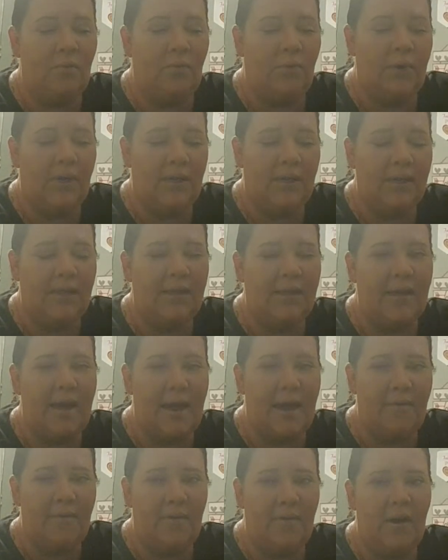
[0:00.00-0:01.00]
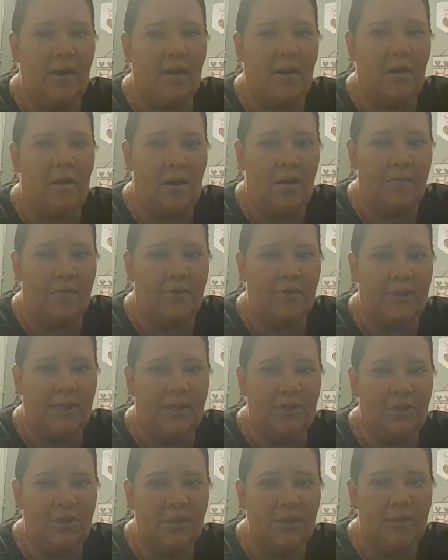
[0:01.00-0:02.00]
we need to have a
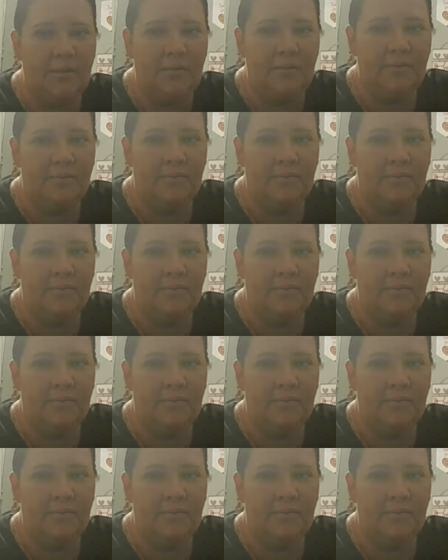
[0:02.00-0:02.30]
conversation.